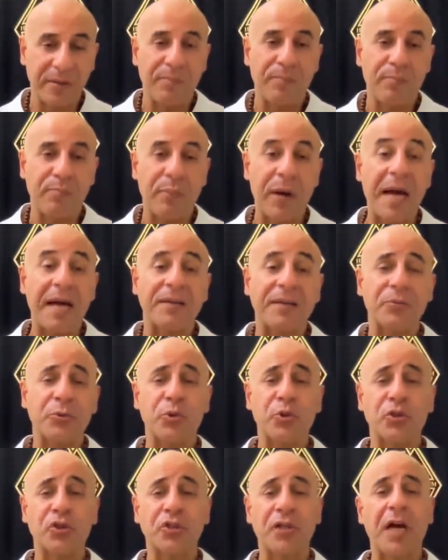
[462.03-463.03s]

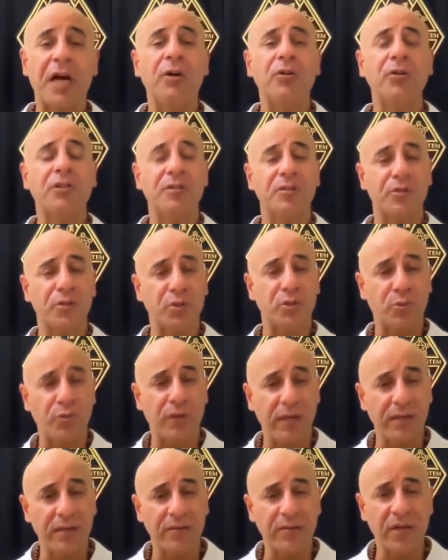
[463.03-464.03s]
punched out,
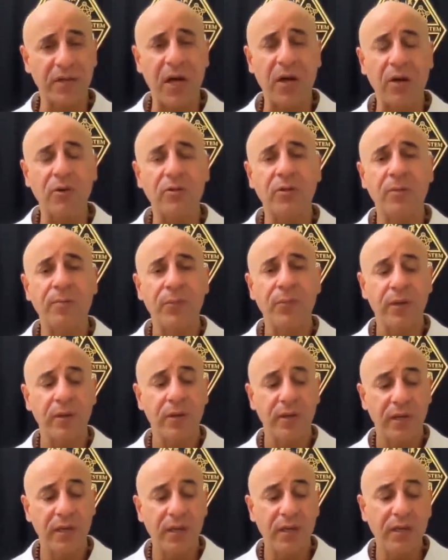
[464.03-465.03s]
striked out
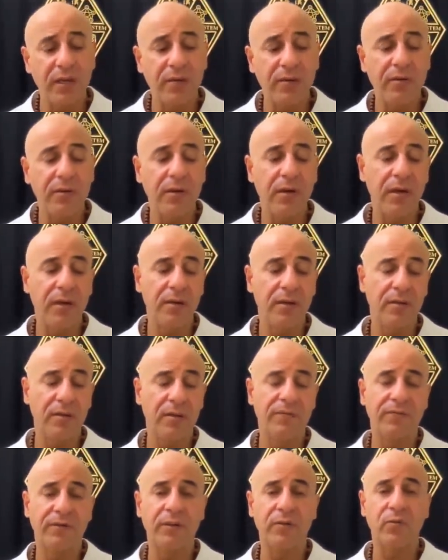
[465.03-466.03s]
in a
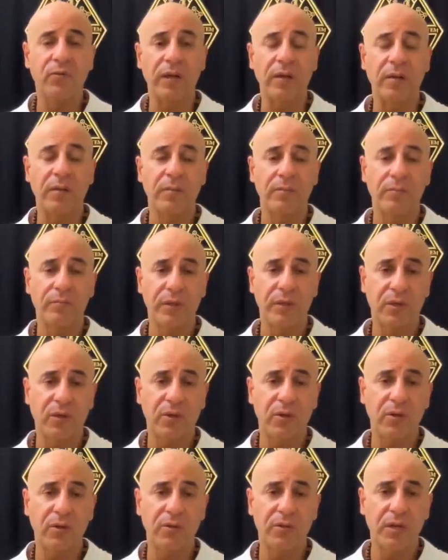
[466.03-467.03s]
different way,
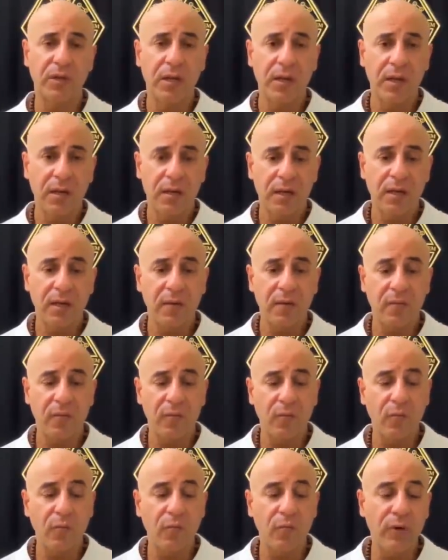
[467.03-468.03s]
because
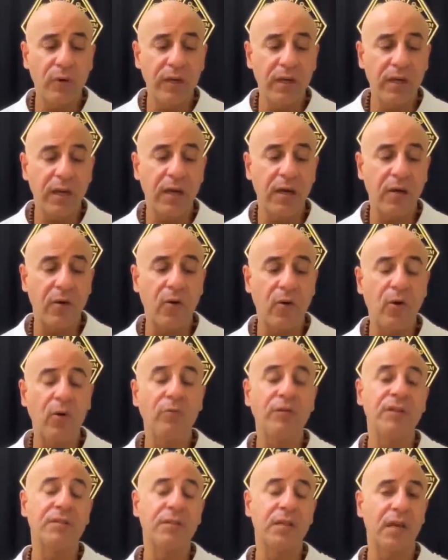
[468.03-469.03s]
we
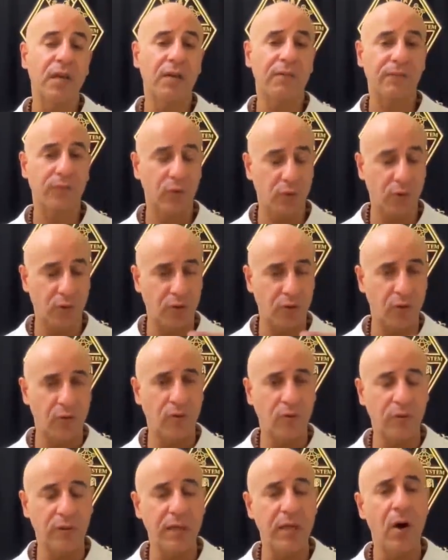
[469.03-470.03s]
always have not
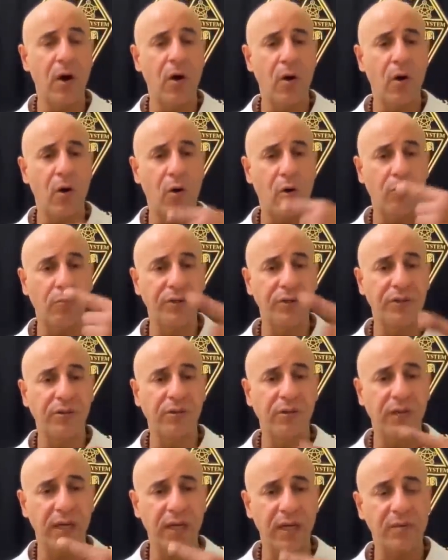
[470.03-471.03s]
only
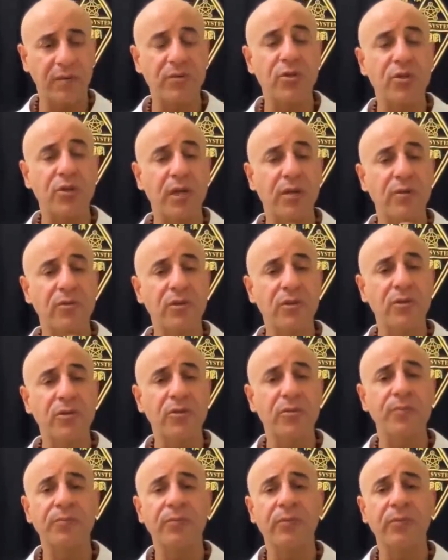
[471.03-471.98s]
hormonal exchanges,